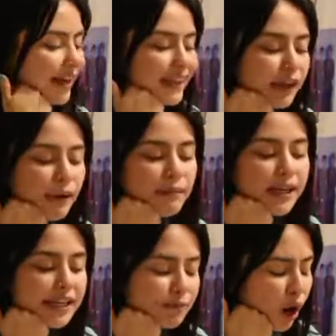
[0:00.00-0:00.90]
I think my
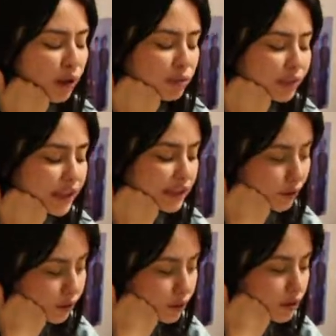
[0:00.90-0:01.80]
biggest problem with
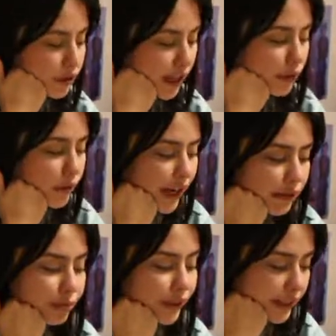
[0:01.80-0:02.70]
these articles, and when
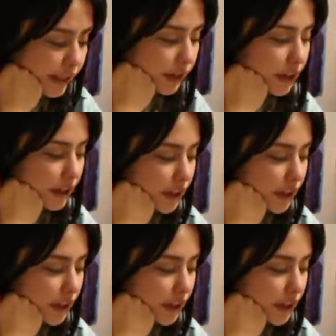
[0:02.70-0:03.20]
I read